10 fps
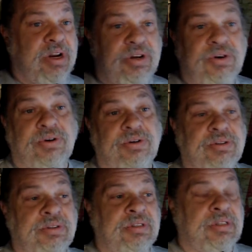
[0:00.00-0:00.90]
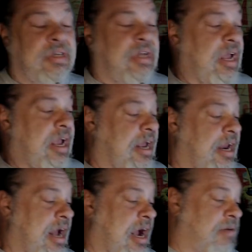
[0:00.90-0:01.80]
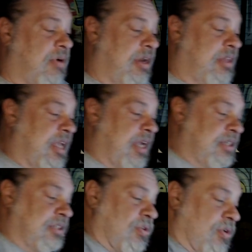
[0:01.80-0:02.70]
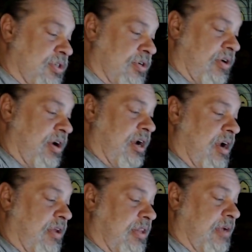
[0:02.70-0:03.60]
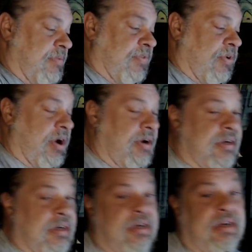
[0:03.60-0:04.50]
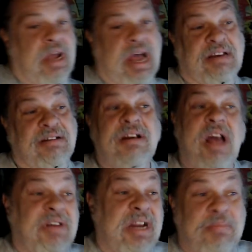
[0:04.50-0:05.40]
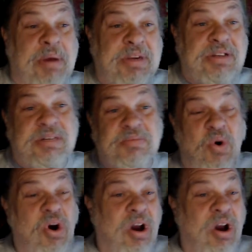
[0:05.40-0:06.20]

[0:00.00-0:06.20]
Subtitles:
cool. And I really thank George Nuri and all of them for it. I'd love to hear my music more